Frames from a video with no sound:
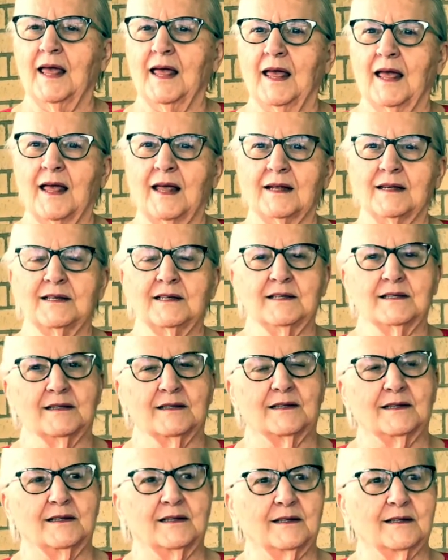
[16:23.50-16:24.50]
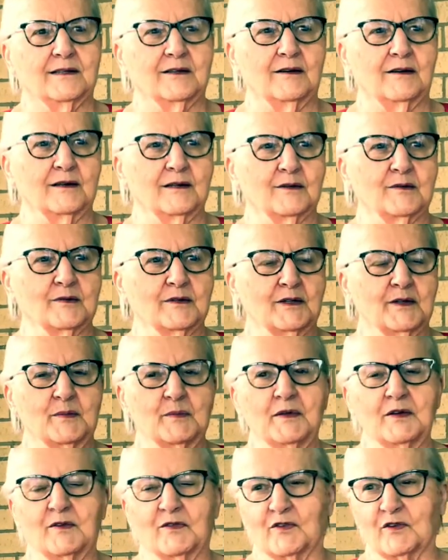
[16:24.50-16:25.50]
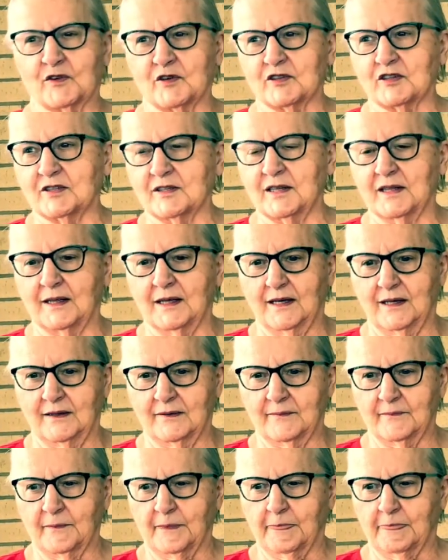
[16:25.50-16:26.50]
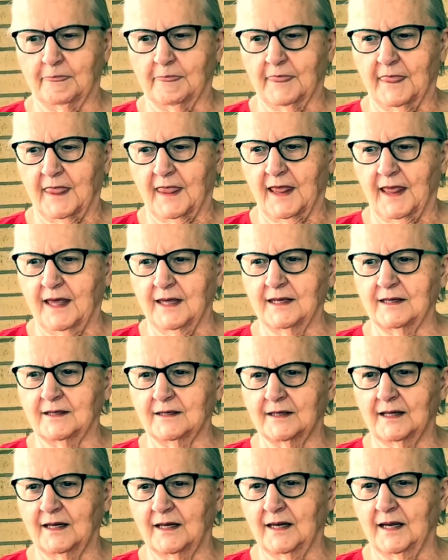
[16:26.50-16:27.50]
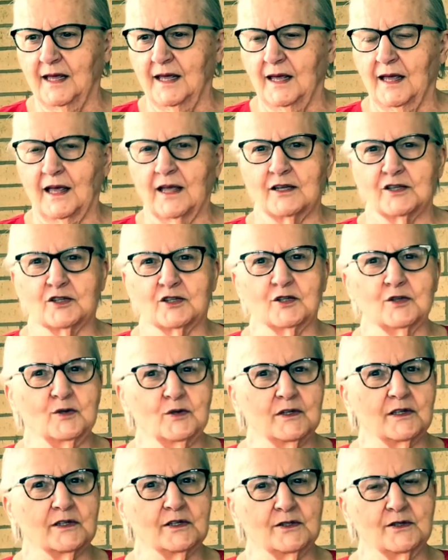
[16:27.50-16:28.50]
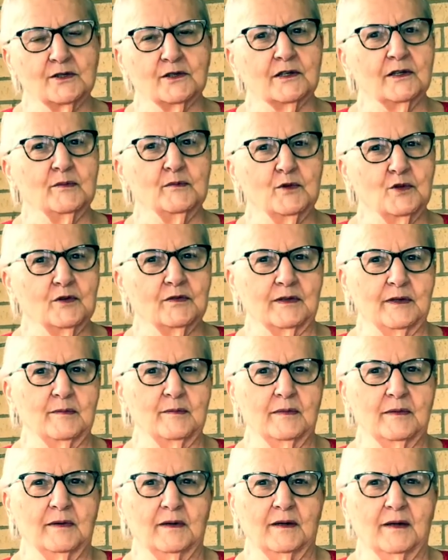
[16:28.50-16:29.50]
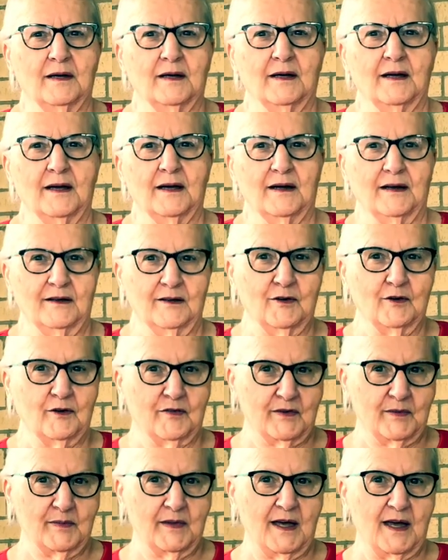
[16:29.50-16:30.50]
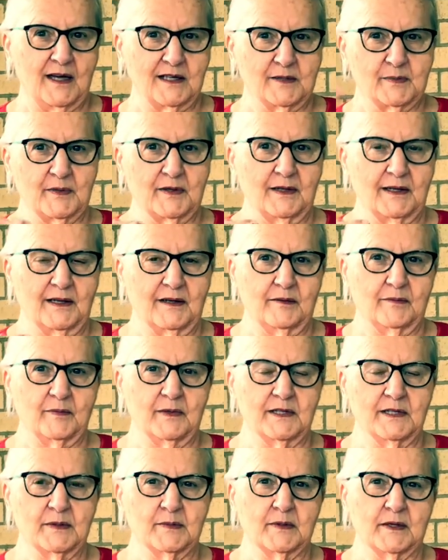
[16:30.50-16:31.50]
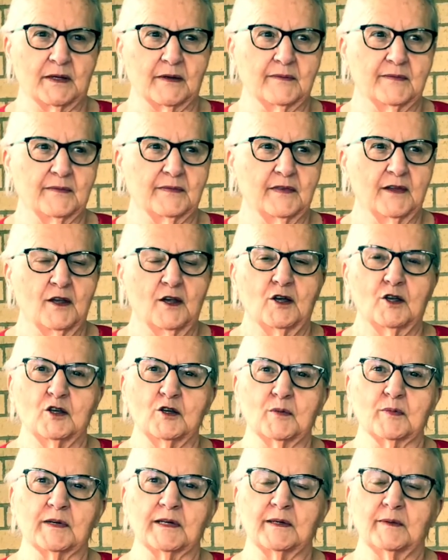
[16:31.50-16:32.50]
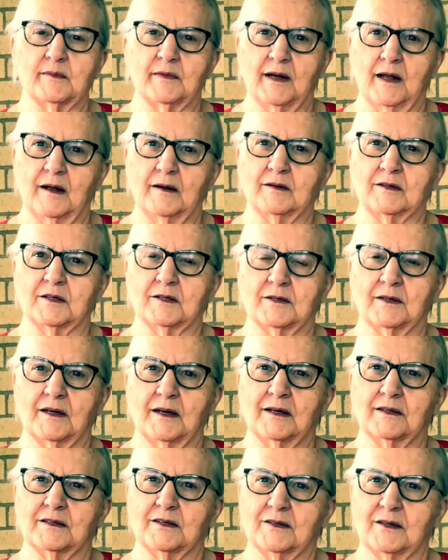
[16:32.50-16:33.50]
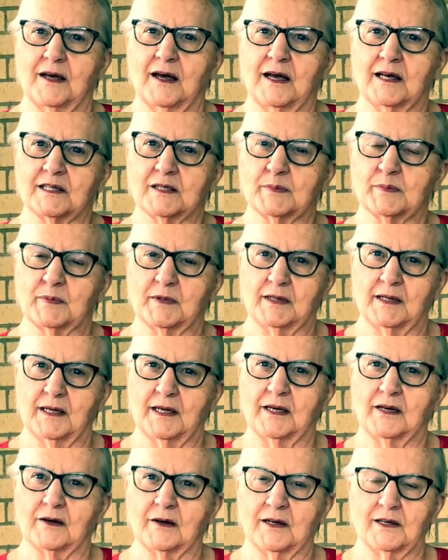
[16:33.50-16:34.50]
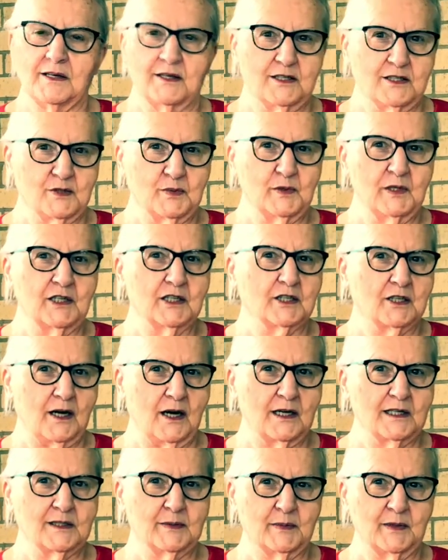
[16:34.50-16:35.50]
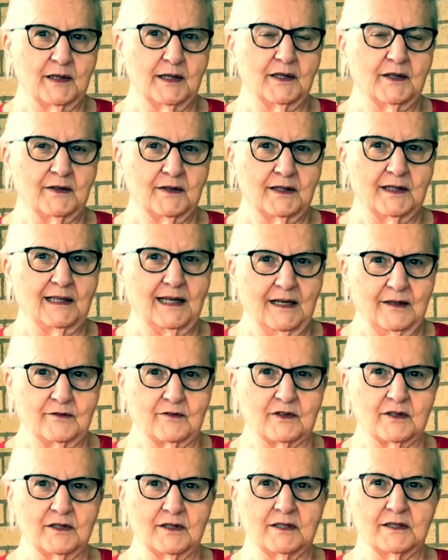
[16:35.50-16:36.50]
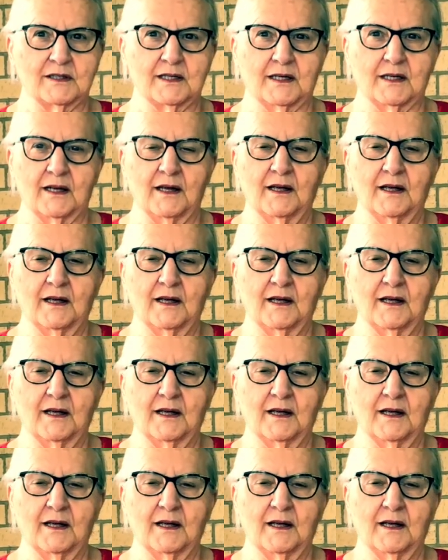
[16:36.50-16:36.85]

And he talked with me first, and then he said, as soon as you can move him, you know, from the hospital at Bismarck, you bring him down to the hospital here, Swedish hospital here at Denver, he said.